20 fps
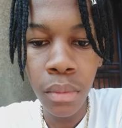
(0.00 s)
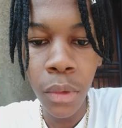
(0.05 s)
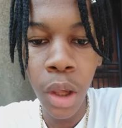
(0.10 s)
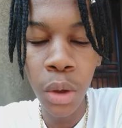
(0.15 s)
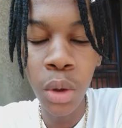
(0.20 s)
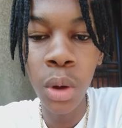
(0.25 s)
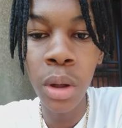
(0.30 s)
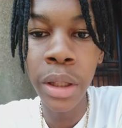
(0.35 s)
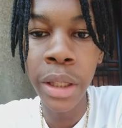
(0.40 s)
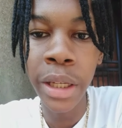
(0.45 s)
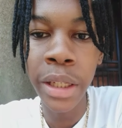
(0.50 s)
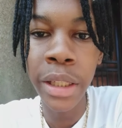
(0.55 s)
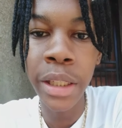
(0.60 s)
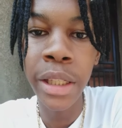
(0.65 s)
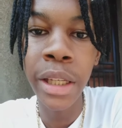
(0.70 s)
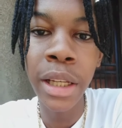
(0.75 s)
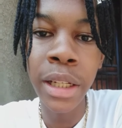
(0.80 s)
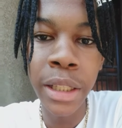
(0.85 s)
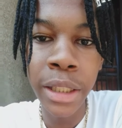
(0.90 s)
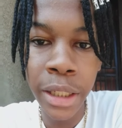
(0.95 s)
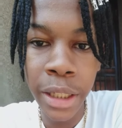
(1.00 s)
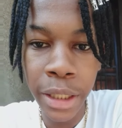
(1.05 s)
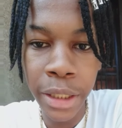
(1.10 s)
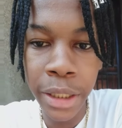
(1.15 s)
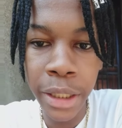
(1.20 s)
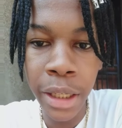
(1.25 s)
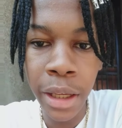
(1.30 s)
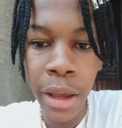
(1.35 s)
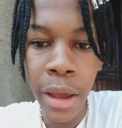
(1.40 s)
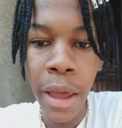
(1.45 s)
you all can hear
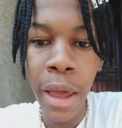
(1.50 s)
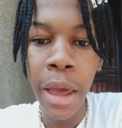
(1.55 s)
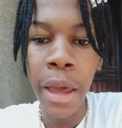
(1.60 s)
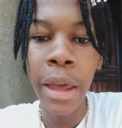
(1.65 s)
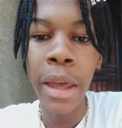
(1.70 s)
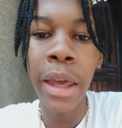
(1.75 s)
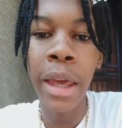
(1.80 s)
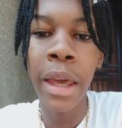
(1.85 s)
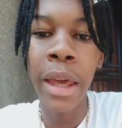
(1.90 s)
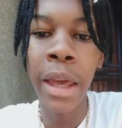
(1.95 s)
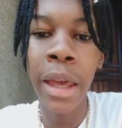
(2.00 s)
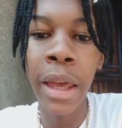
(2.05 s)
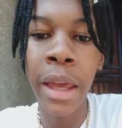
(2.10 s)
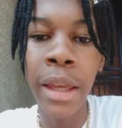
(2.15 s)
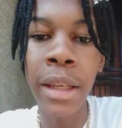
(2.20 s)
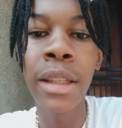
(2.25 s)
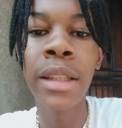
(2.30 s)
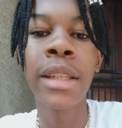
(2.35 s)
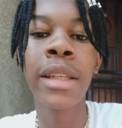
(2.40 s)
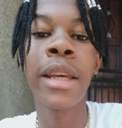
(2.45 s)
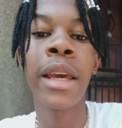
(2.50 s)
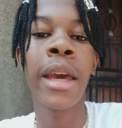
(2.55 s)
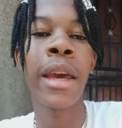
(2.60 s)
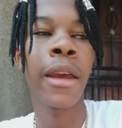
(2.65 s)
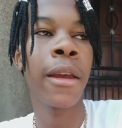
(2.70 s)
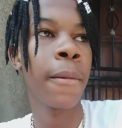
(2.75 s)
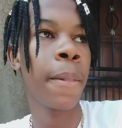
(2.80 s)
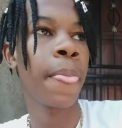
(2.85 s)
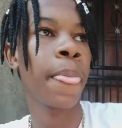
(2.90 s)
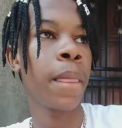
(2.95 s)
clearly. And
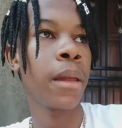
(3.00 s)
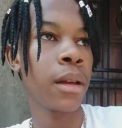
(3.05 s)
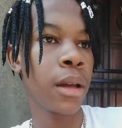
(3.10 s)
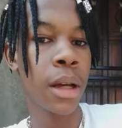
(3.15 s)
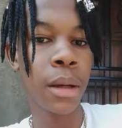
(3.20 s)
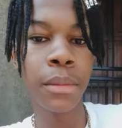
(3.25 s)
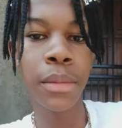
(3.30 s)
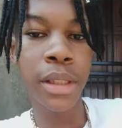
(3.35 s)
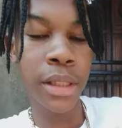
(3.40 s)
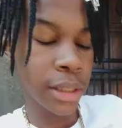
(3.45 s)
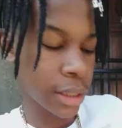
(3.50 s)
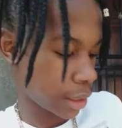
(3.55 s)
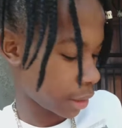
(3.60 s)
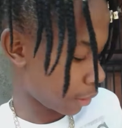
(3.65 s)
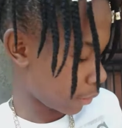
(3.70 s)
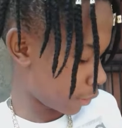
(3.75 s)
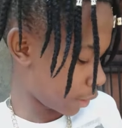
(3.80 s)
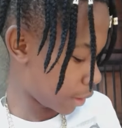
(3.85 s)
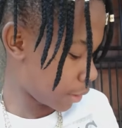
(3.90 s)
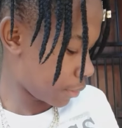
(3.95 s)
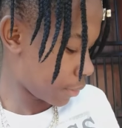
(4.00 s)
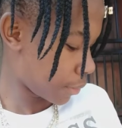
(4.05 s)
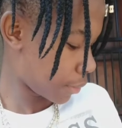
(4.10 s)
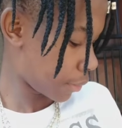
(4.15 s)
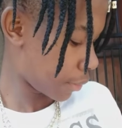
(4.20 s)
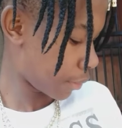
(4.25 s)
yeah, I'm just having